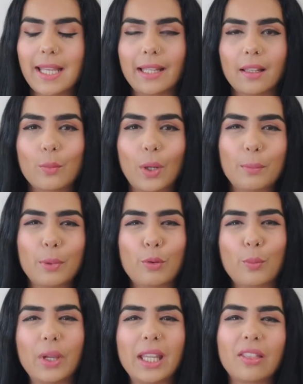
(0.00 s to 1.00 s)
anywhere
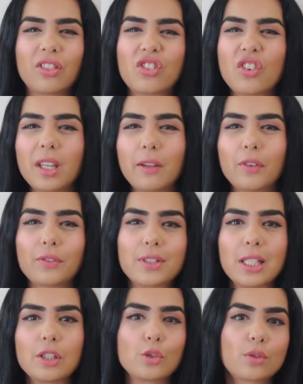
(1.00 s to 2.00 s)
between
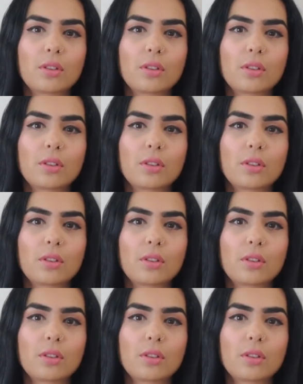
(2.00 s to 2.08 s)
350 to